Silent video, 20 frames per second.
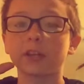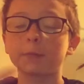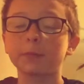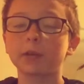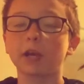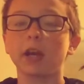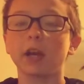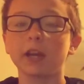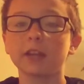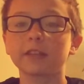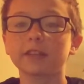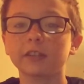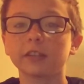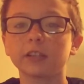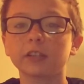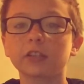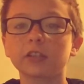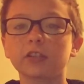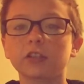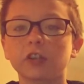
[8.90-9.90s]
up guys,
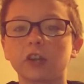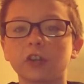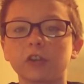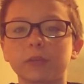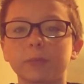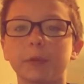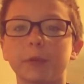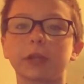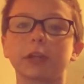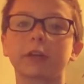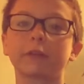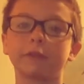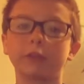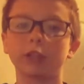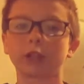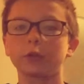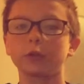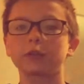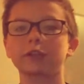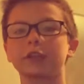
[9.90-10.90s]
it is Josh Baker
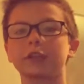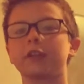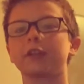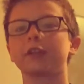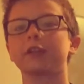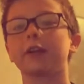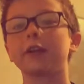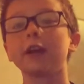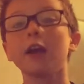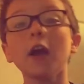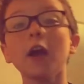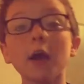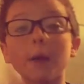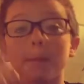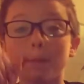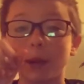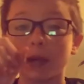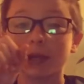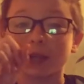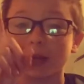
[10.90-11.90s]
Videos here today,
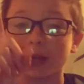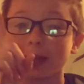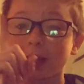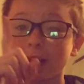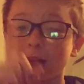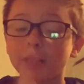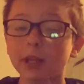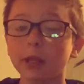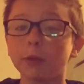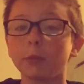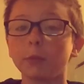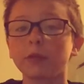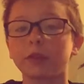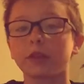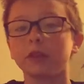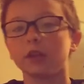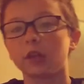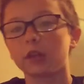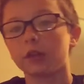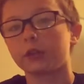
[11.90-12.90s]
back at it again with
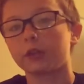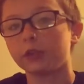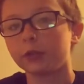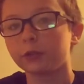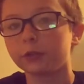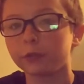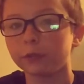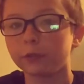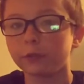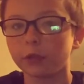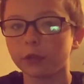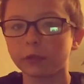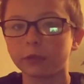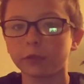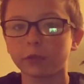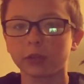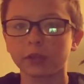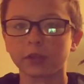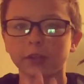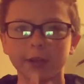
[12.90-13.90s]
another YouTube video
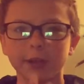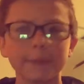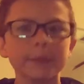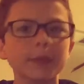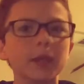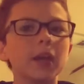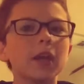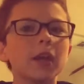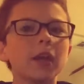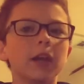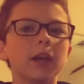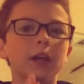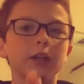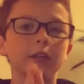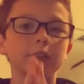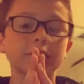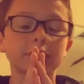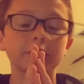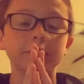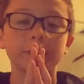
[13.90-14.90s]
for today,
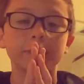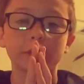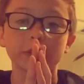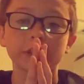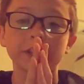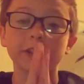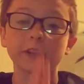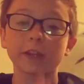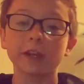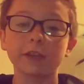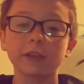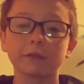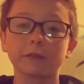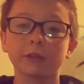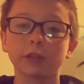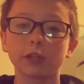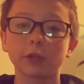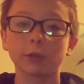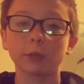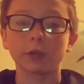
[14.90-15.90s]
and for today's
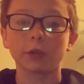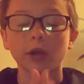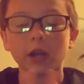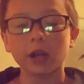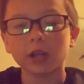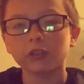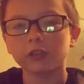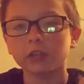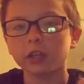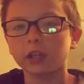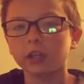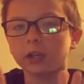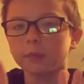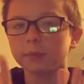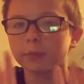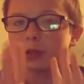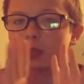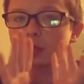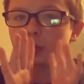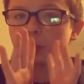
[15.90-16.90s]
video we're actually going to be